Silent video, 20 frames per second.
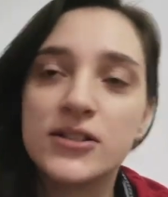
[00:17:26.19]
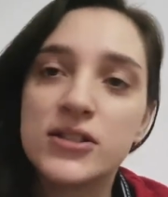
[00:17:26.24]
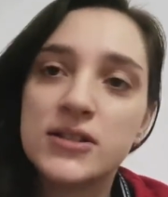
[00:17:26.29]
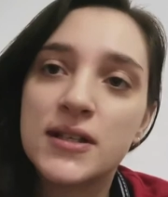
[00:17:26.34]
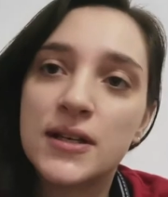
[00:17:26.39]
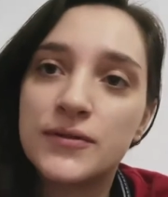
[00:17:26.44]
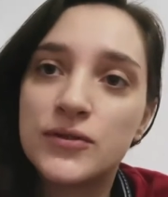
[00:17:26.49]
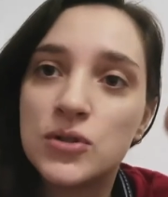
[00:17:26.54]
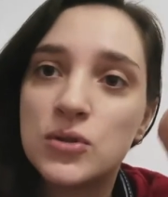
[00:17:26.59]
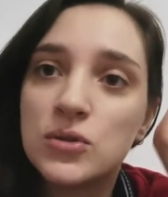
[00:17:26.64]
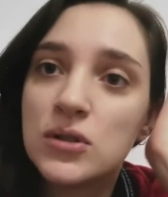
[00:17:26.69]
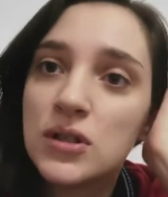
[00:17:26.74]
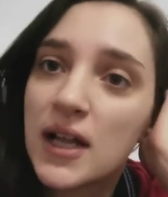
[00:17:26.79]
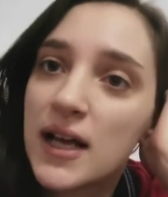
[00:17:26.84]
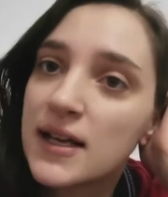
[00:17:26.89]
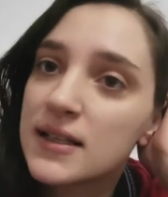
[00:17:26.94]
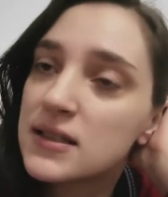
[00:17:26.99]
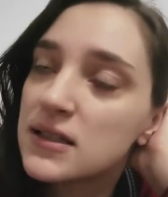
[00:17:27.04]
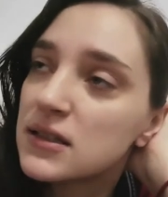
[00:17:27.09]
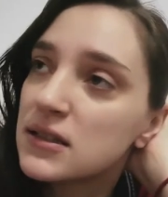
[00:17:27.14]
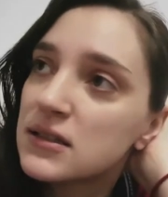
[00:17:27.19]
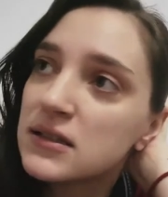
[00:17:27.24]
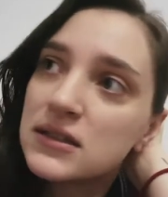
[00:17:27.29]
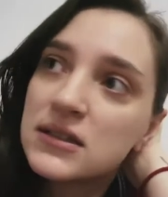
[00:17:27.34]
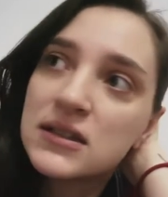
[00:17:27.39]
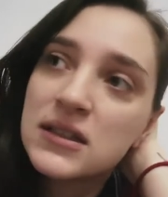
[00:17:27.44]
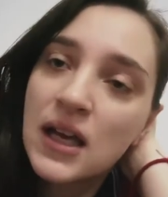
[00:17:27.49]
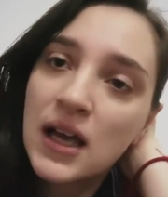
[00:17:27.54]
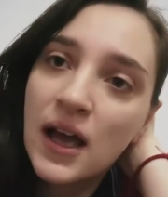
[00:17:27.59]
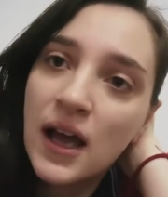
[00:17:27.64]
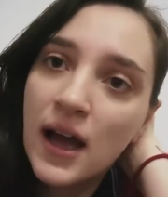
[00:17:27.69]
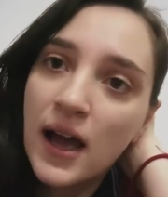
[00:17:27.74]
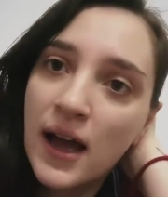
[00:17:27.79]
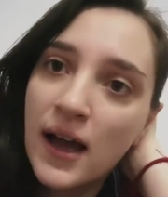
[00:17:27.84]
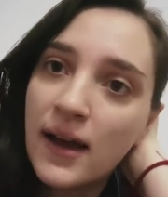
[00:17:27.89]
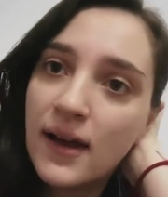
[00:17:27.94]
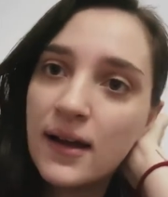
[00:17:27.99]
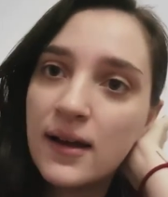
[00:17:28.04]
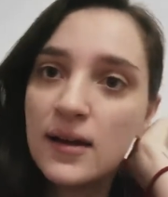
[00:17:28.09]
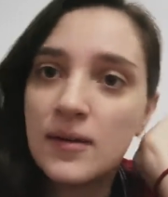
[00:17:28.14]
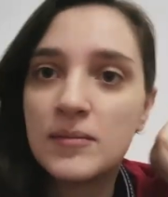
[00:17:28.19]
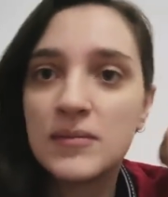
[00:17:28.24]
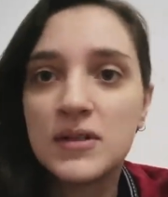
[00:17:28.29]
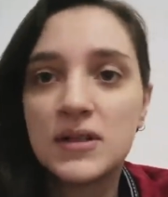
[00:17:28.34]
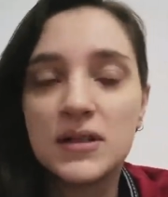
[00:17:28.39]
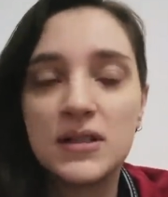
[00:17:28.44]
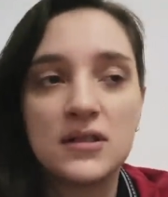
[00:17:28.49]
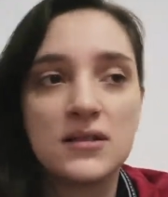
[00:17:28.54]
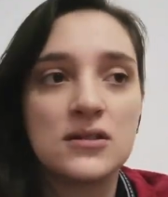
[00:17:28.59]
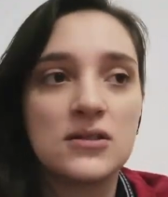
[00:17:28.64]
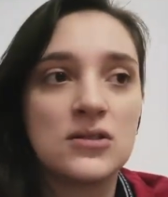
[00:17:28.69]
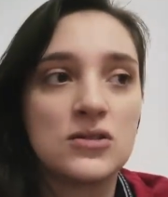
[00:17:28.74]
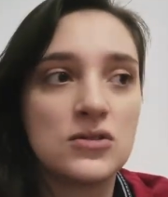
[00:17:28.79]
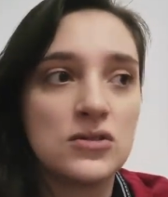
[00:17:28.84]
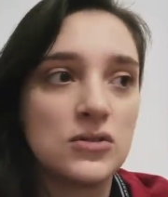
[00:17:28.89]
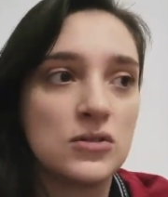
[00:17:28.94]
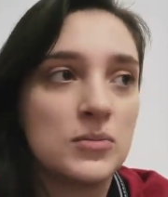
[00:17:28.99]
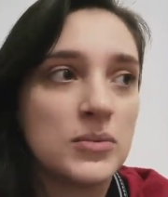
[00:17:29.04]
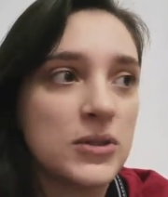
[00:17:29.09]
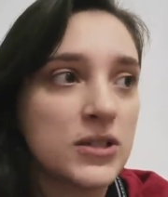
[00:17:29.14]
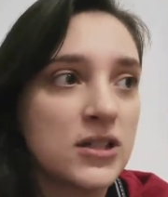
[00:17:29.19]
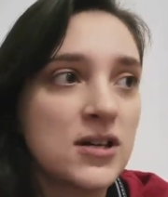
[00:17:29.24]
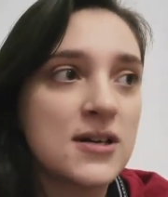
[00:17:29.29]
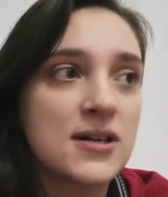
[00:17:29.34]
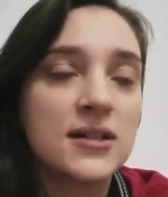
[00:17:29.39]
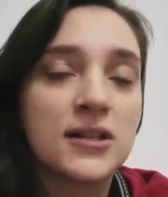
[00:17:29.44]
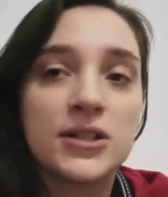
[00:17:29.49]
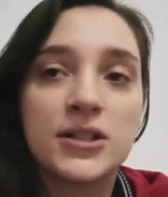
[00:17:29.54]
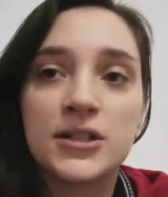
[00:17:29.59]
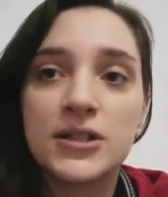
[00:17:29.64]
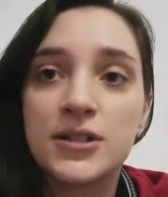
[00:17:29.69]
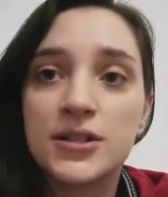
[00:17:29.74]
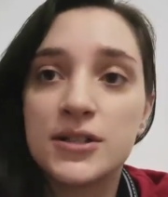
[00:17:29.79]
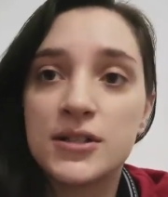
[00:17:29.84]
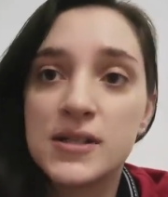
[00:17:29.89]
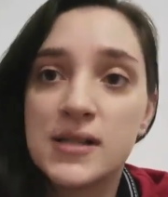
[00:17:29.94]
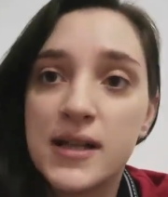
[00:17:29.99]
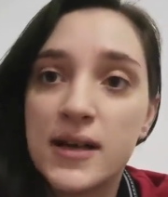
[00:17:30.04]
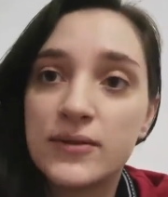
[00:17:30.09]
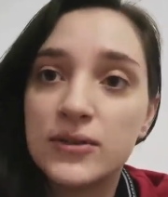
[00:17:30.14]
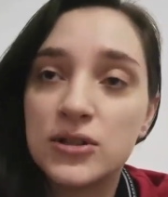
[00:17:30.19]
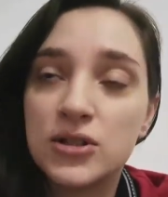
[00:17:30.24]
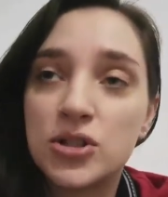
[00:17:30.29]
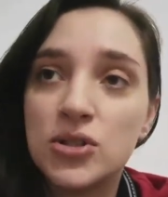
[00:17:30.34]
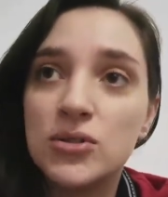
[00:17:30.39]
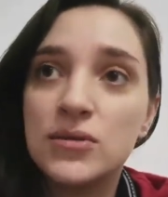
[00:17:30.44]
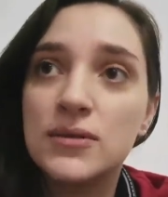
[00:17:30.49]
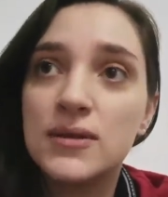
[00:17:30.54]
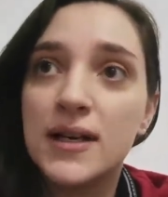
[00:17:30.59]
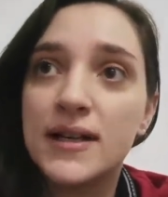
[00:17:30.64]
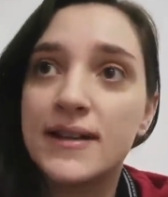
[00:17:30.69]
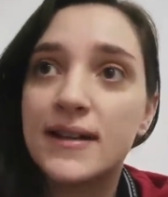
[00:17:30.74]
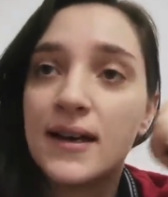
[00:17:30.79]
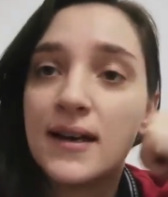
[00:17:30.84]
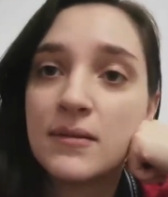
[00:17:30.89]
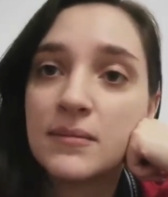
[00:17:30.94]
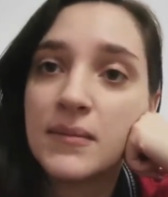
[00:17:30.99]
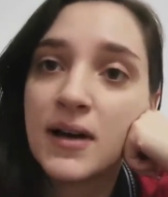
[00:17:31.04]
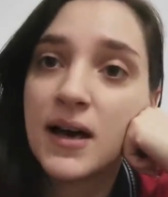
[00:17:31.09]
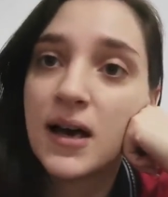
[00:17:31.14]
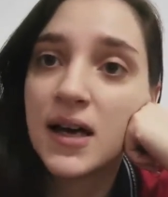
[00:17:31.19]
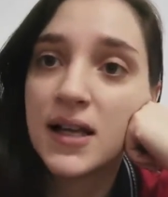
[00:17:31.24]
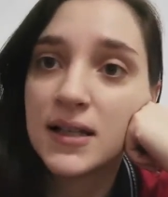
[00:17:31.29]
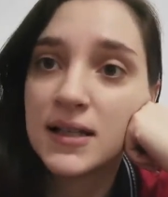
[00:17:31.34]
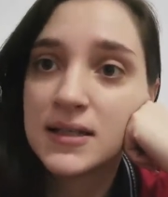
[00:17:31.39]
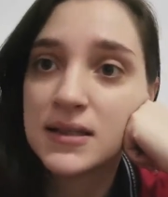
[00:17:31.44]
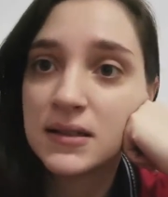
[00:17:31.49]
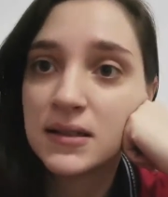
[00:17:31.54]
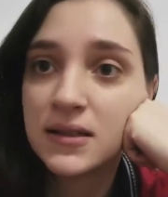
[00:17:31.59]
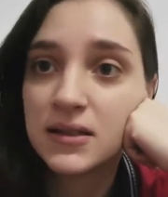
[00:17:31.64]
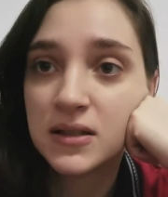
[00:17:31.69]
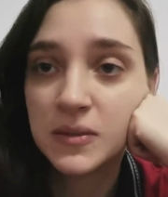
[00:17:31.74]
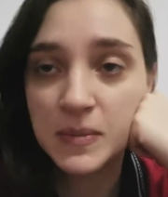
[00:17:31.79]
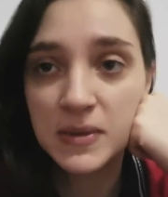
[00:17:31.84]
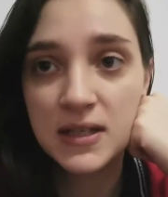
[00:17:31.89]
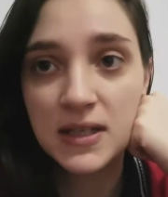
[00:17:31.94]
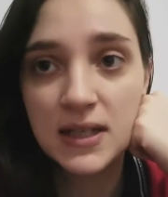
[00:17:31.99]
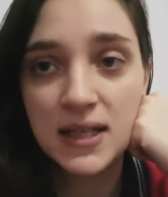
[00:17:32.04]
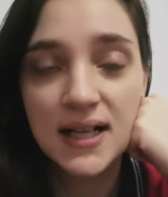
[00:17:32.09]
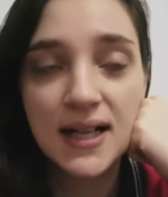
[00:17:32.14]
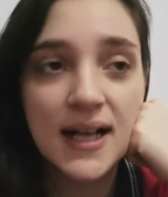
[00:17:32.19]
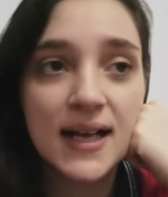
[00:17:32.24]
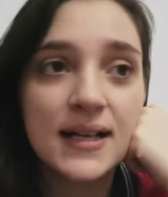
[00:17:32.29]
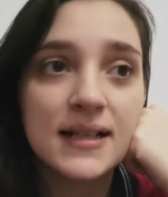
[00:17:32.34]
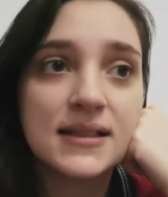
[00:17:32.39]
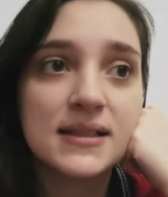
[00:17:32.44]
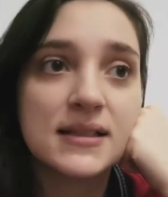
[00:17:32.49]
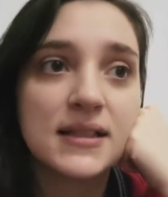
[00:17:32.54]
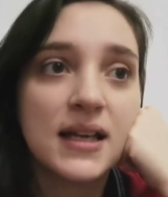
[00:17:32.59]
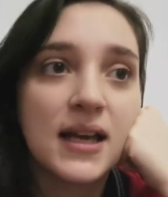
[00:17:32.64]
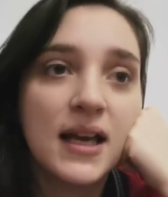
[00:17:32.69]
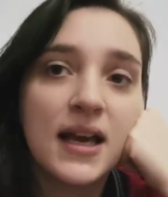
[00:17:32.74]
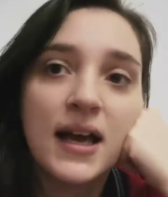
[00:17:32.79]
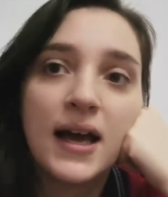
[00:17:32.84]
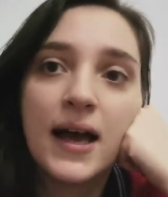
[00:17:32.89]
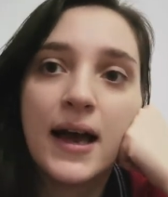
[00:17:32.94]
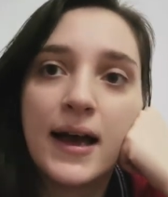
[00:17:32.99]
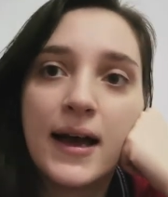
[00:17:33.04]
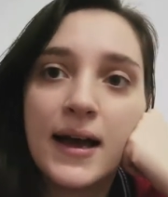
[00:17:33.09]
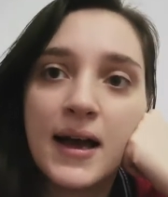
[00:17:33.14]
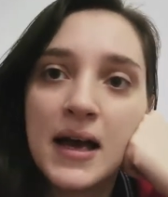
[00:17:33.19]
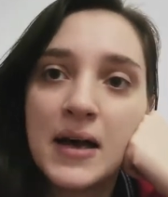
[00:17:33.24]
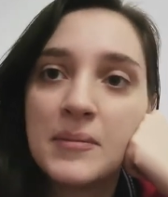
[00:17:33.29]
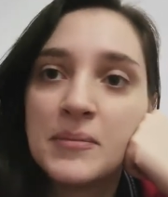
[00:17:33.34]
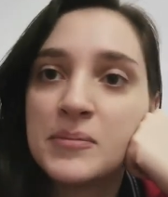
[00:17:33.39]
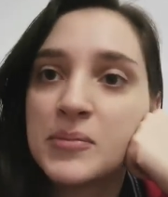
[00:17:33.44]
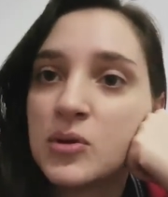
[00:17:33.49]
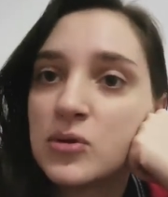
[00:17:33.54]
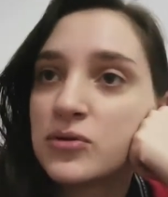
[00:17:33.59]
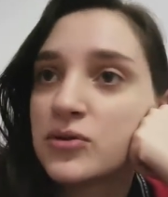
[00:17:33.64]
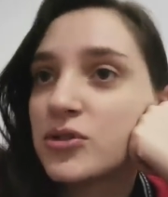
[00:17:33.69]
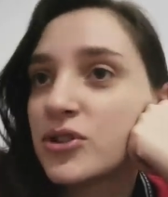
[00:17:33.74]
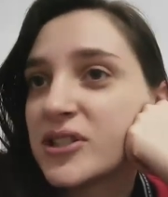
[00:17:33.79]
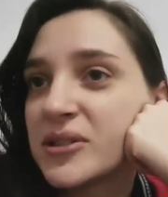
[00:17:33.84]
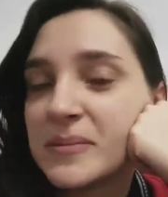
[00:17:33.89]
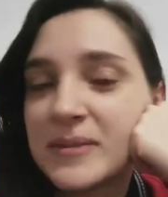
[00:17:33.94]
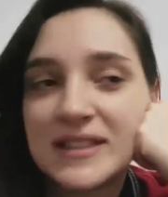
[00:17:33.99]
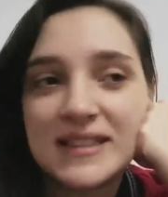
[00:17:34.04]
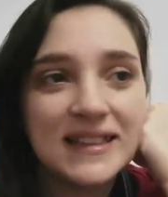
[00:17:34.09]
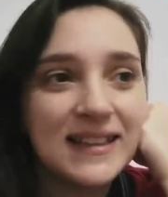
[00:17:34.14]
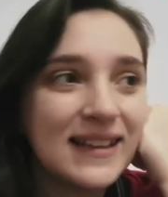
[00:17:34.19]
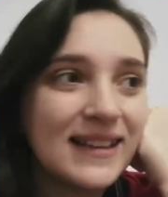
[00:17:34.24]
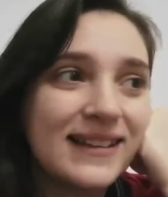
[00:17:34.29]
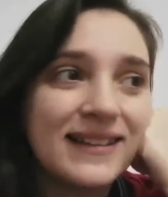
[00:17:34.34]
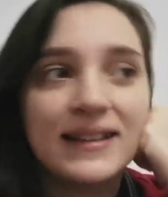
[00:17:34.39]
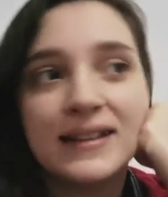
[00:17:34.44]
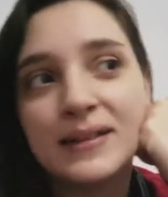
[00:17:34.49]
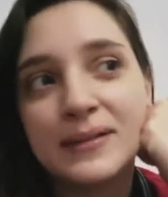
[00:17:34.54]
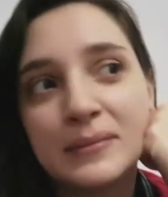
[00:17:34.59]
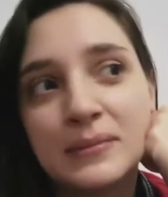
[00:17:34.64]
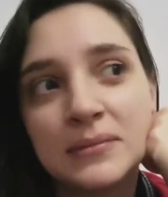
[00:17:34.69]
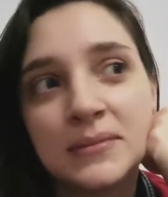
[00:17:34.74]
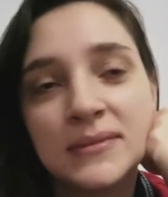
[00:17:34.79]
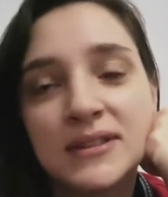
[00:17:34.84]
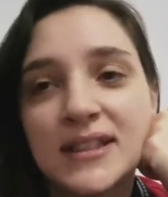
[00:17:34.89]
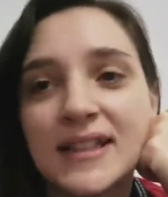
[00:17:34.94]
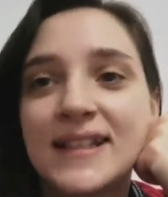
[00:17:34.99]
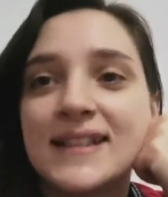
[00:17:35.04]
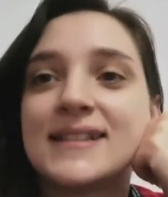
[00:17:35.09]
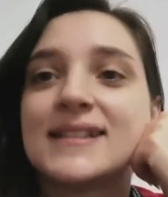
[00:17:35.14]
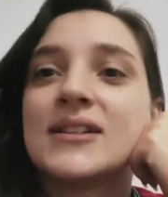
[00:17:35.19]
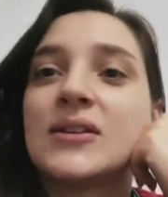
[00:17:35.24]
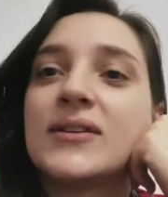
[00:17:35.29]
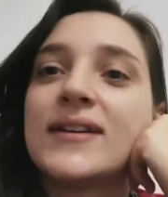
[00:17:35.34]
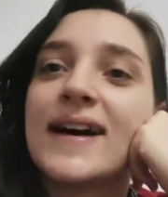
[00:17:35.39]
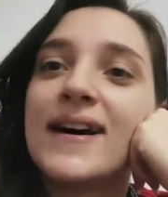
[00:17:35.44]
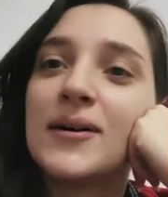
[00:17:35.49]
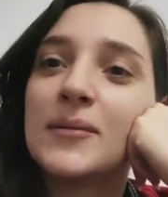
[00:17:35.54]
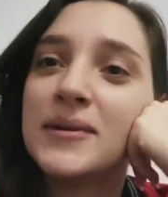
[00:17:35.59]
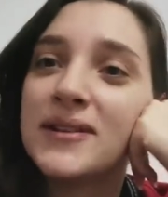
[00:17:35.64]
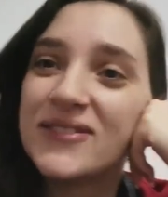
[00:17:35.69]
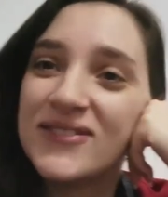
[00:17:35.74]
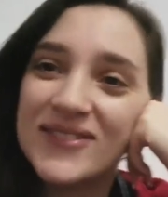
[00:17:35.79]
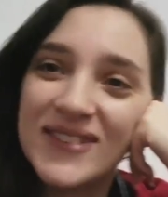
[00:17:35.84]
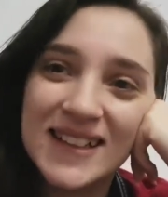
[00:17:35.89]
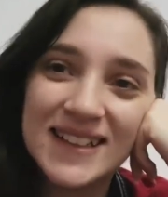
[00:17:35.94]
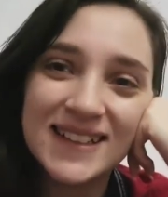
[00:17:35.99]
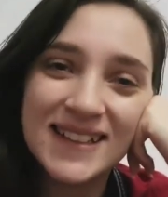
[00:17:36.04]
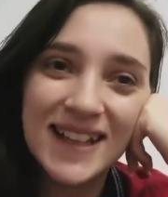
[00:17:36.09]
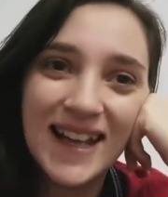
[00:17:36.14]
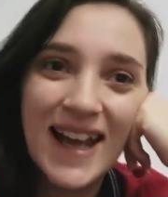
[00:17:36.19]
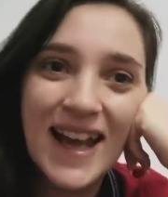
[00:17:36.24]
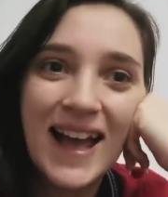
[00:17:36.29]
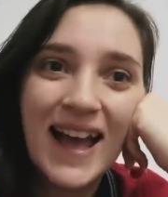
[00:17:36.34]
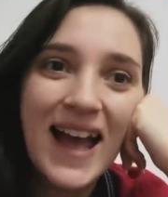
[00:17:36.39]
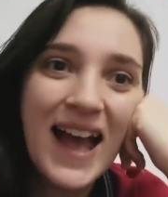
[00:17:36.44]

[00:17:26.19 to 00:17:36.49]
I just have two classes, the super young learners level two, and then my listening and speaking class, both Christmassy themed, so that'll be fun.